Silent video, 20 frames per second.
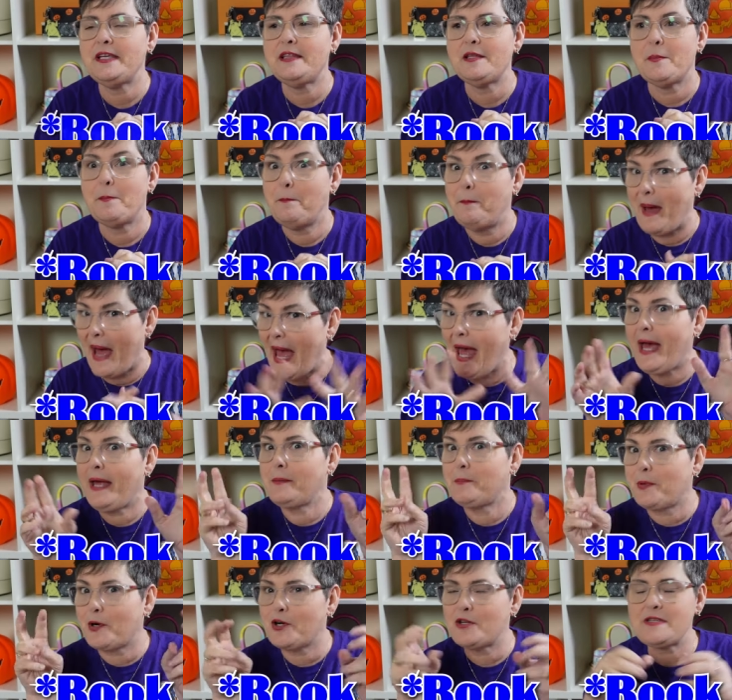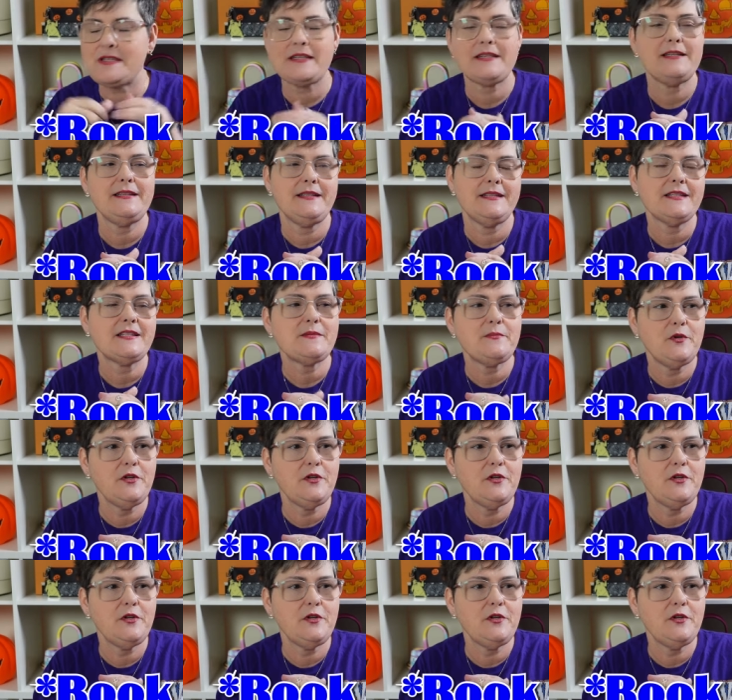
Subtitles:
the bad person in this